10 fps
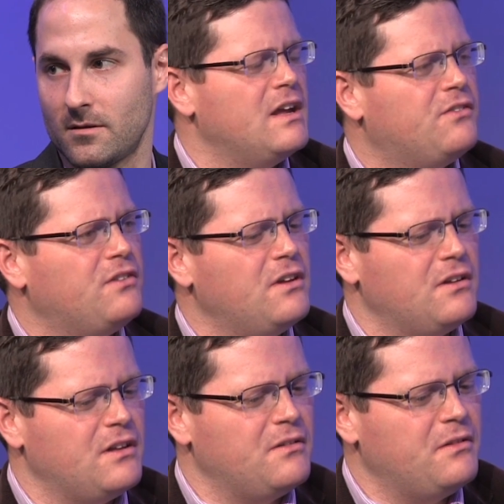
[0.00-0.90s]
Yeah.
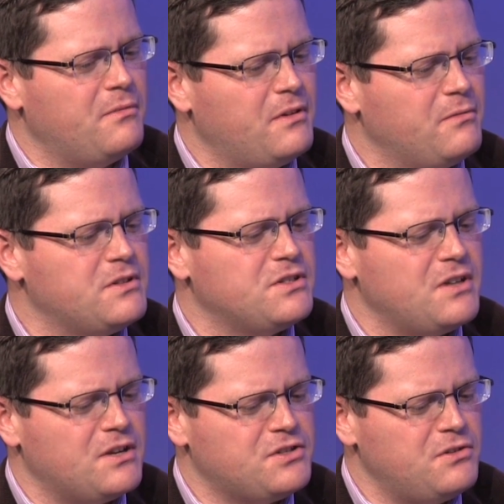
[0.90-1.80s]
Let me just
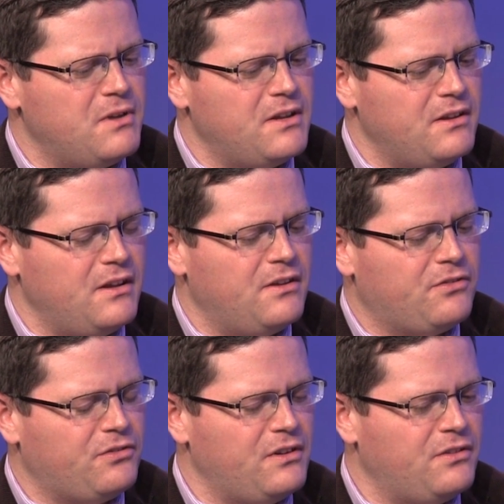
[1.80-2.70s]
ask too,
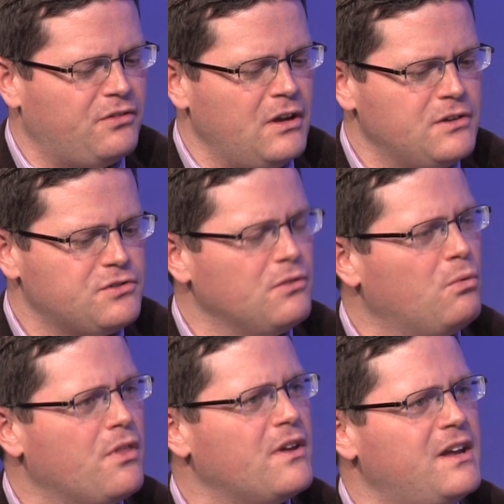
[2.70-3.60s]
is sort of
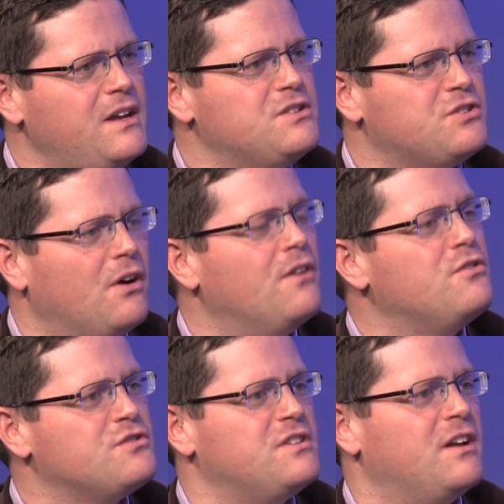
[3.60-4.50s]
one of the keys to
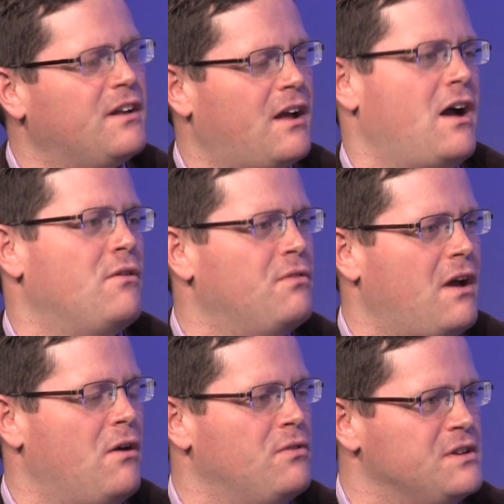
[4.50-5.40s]
understanding
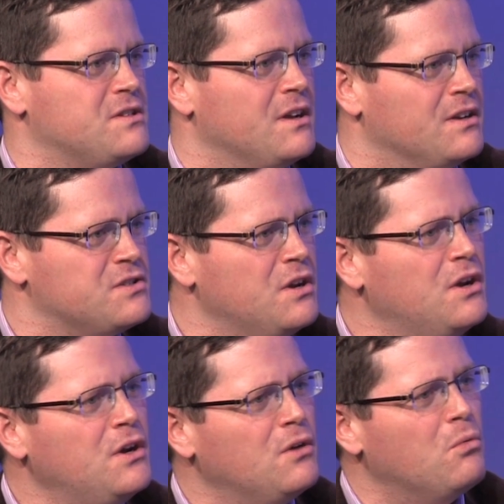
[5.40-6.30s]
how these things
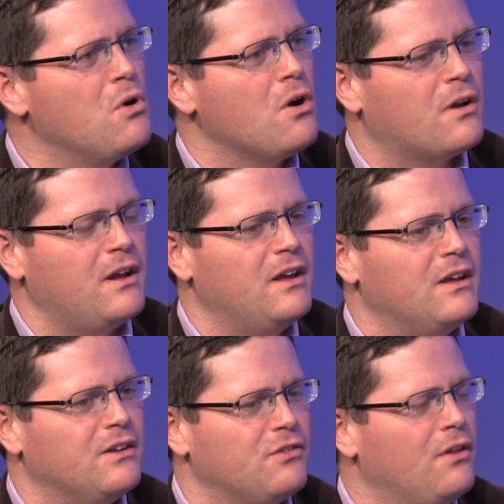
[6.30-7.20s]
work
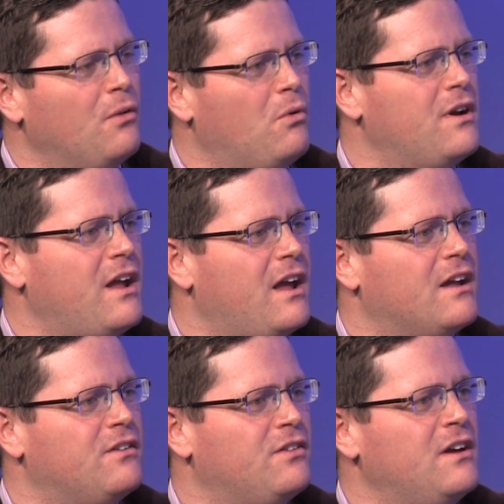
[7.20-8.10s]
is, on the one
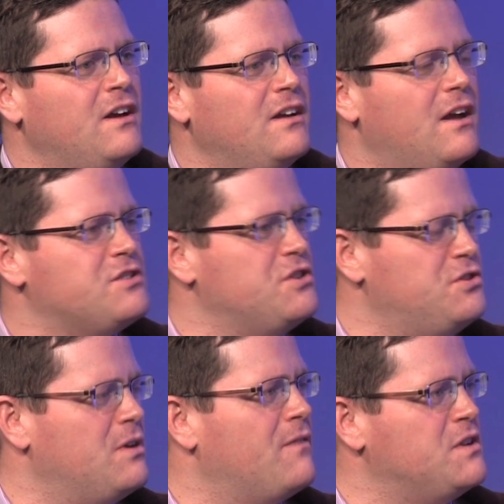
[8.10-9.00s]
hand, yes, you
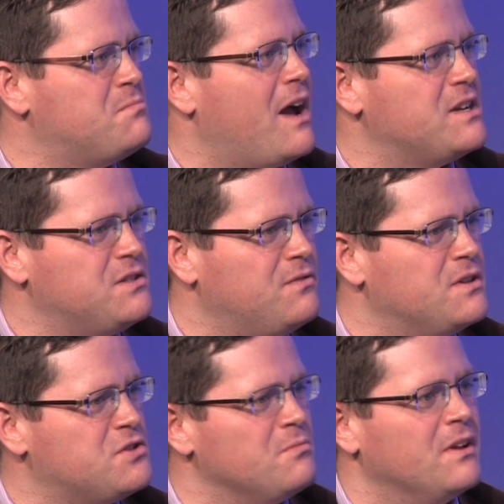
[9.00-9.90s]
do have these passive
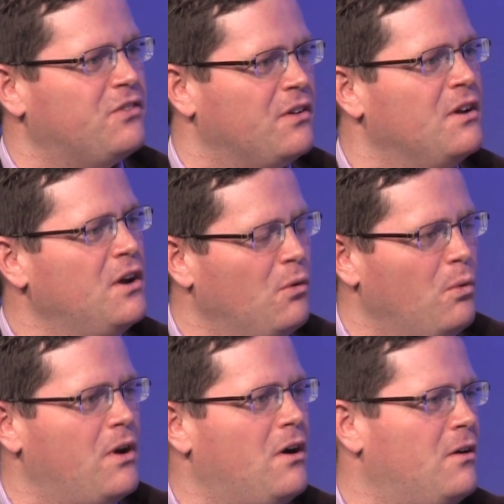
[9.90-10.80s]
instruments, and
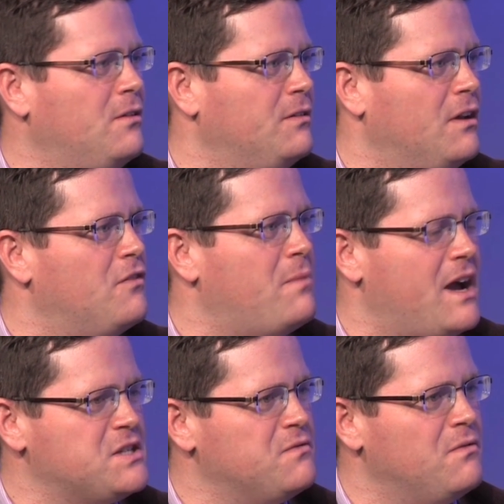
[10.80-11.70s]
we all love
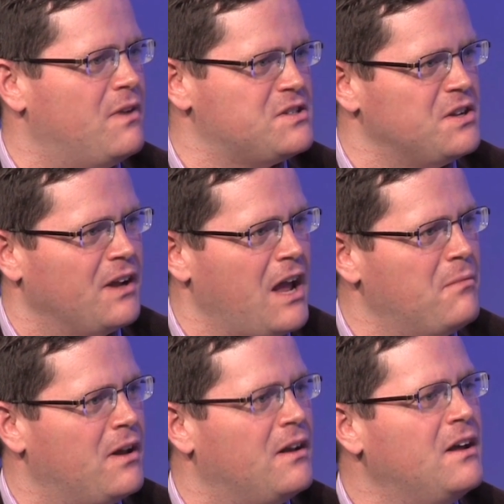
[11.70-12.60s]
passive investing,
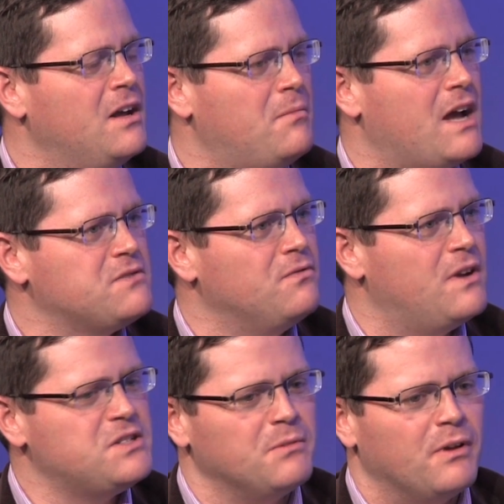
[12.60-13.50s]
amen, passive
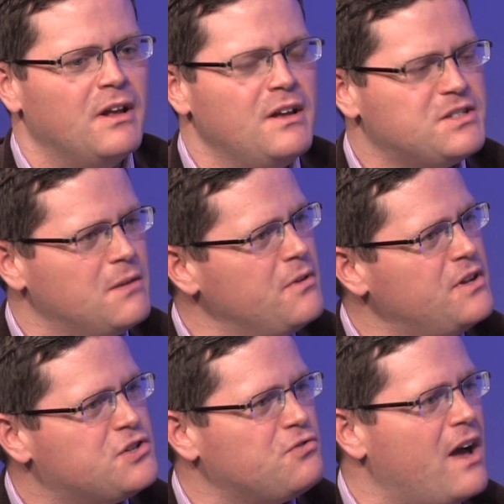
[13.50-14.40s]
investing, but some of
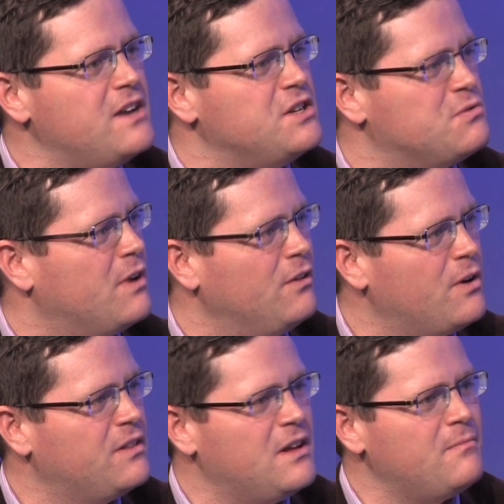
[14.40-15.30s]
these strategies, when I
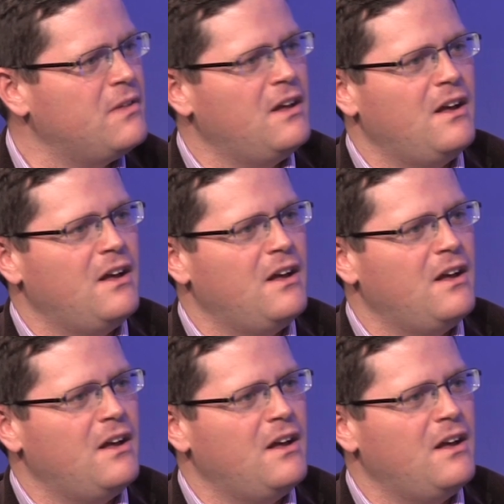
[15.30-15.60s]
look at them,